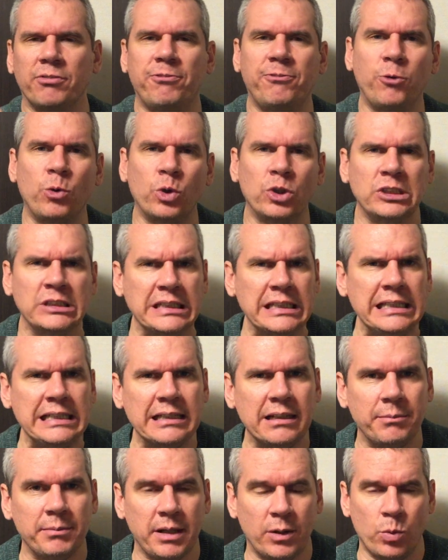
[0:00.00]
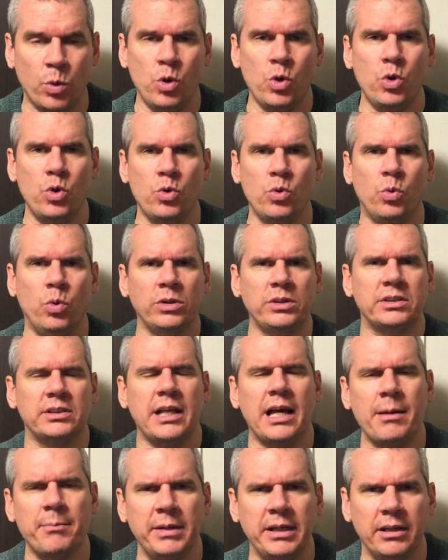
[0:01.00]
it 14. I'm like, whoa, what does
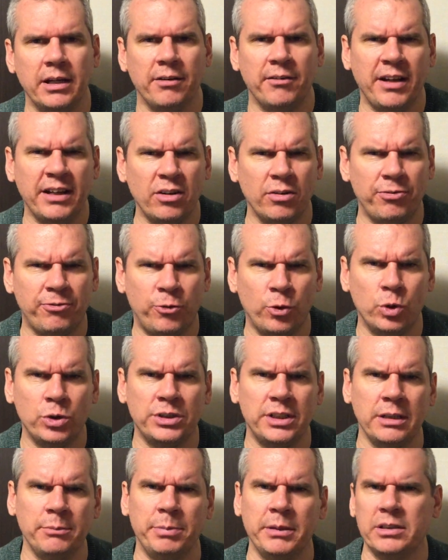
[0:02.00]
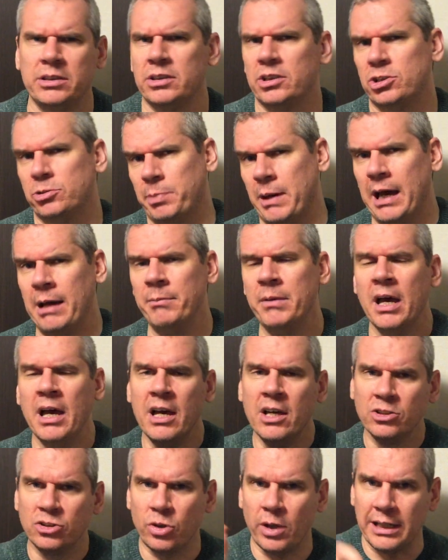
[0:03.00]
that mean? Have I got 14 pieces of spam?
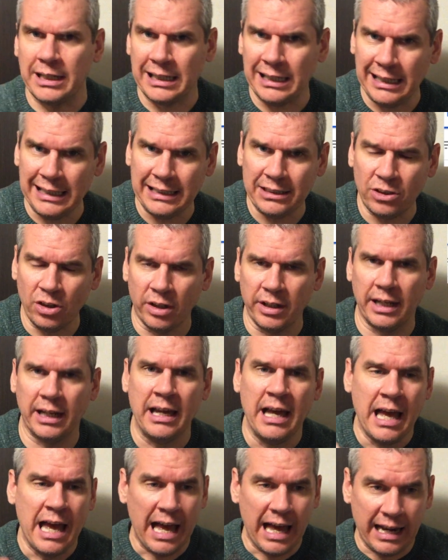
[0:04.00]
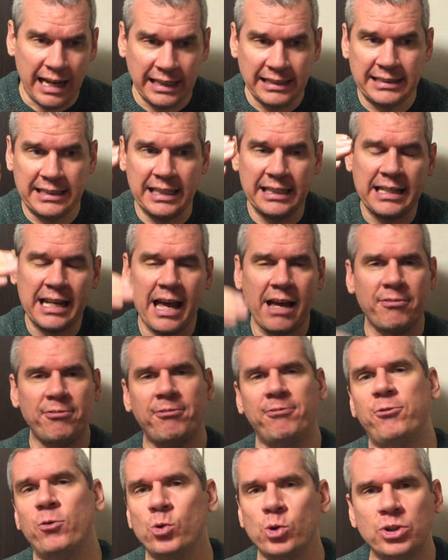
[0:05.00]
So I clicked on it, and I did have
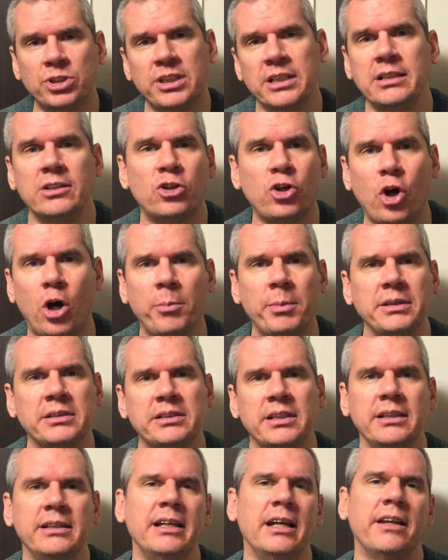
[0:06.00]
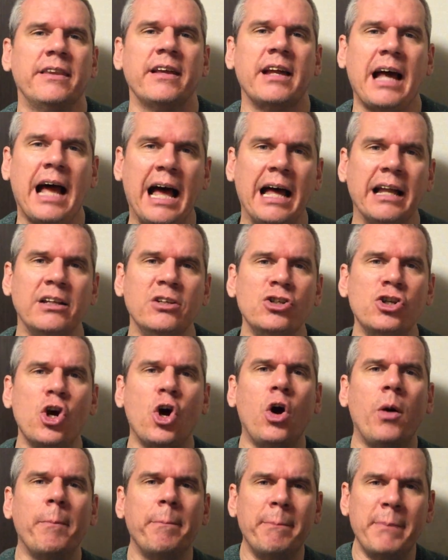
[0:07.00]
14 comments in there that had
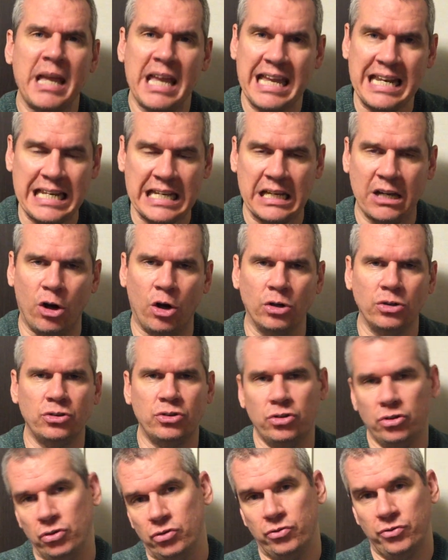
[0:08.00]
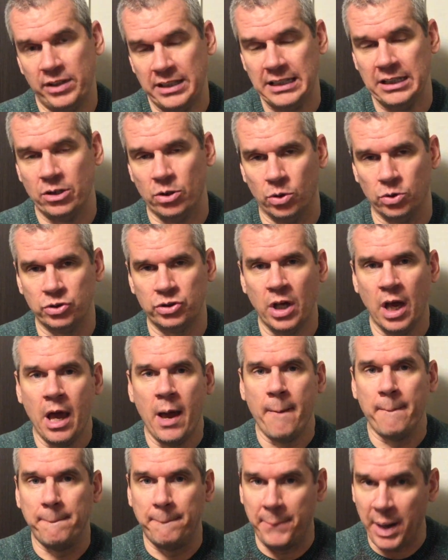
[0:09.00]
not made it onto videos,
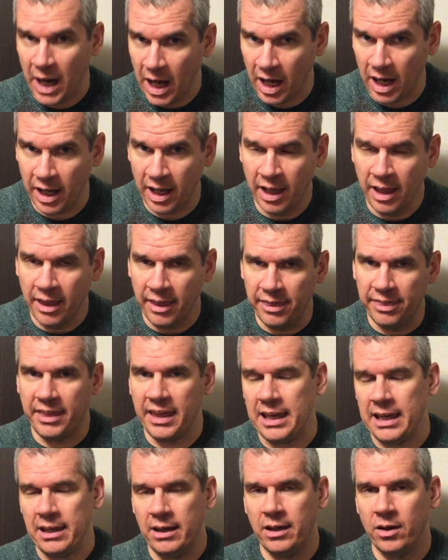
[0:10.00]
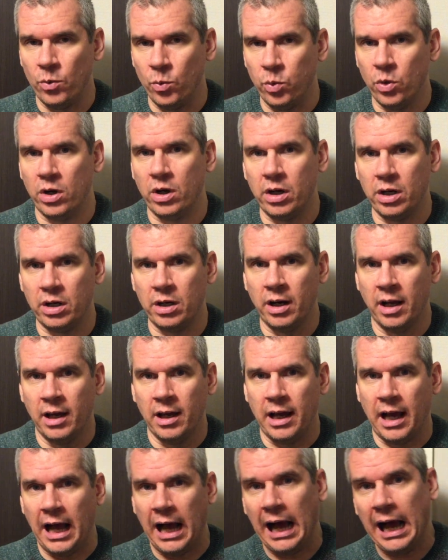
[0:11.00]
but they were
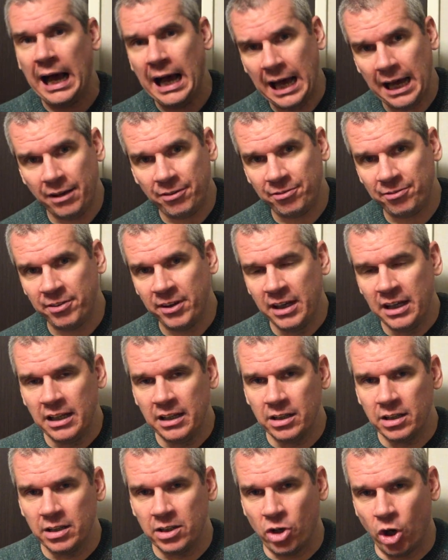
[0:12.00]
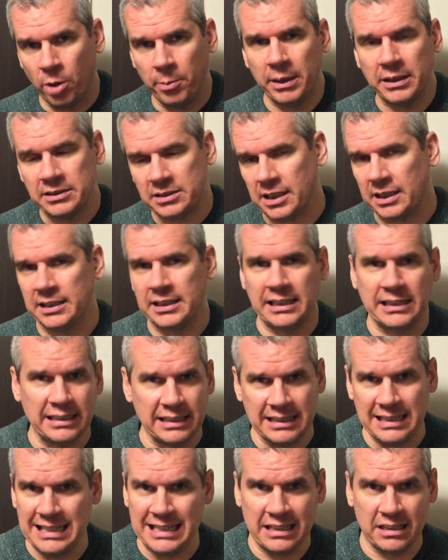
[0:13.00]
half comments I
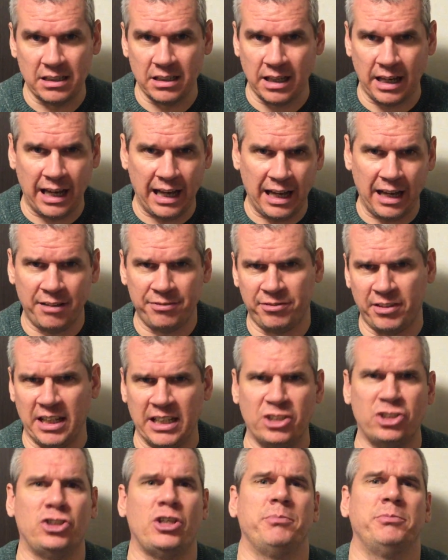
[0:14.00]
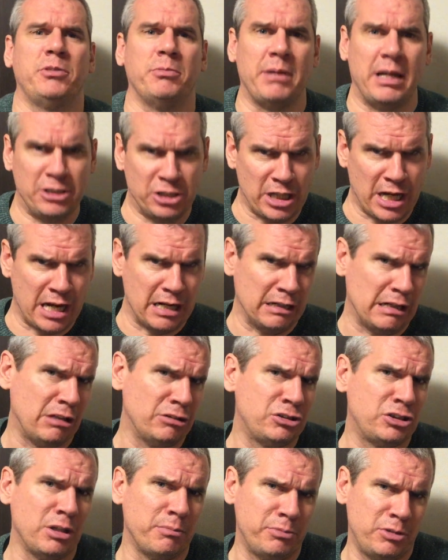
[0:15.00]
didn't need, half like sub to my channel,
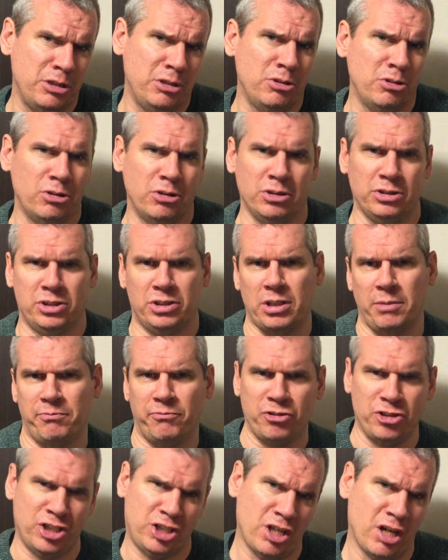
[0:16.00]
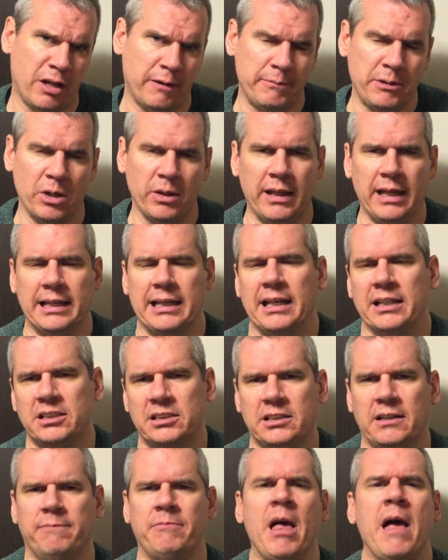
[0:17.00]
I'll sub to yours, sub for sub, that kind of
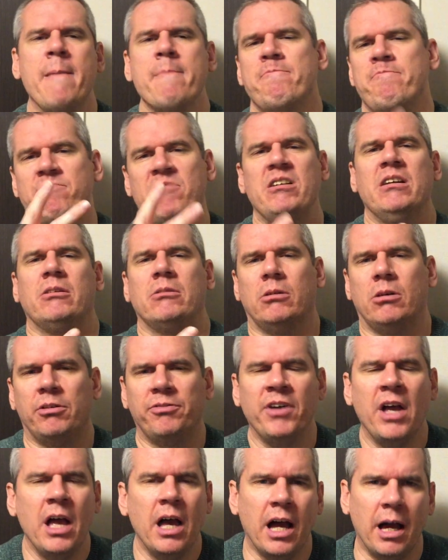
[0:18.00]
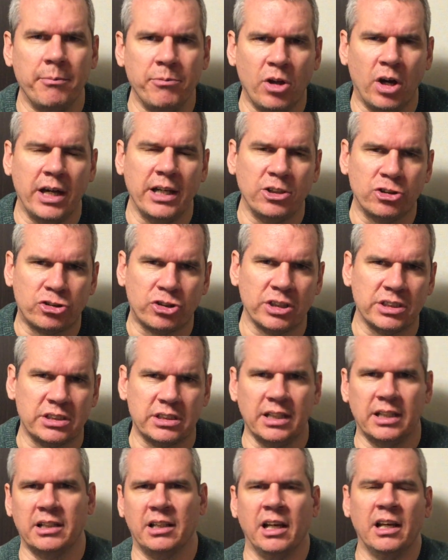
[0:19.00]
stuff. Fuck off, I'm not
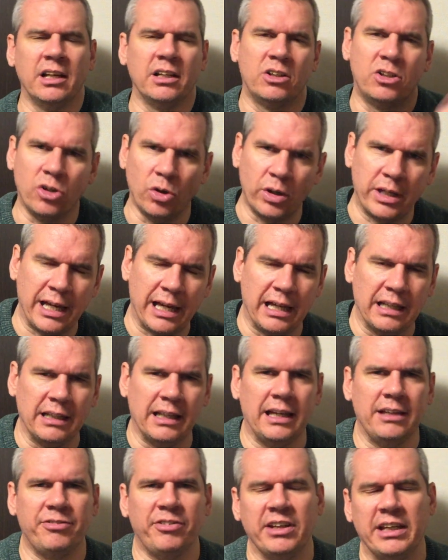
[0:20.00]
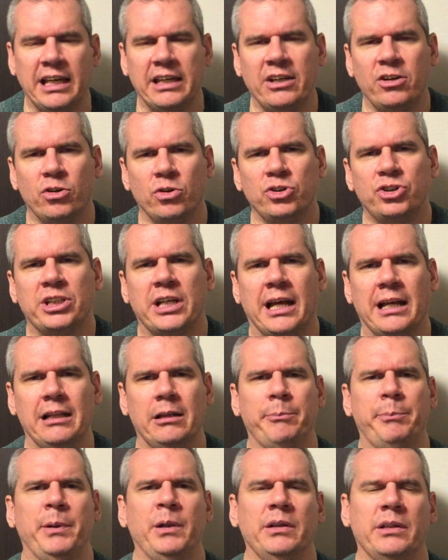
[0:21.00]
interested, go get a life and get your own channel
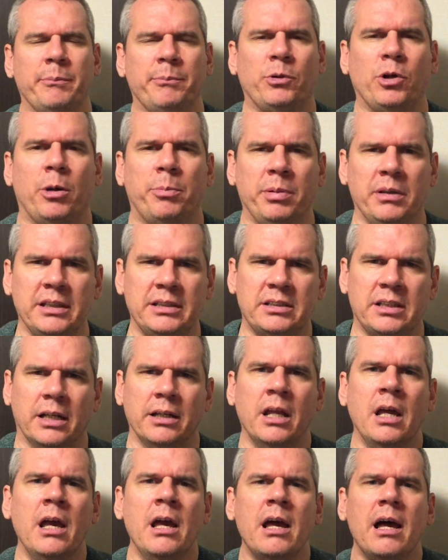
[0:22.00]
and build it properly, son.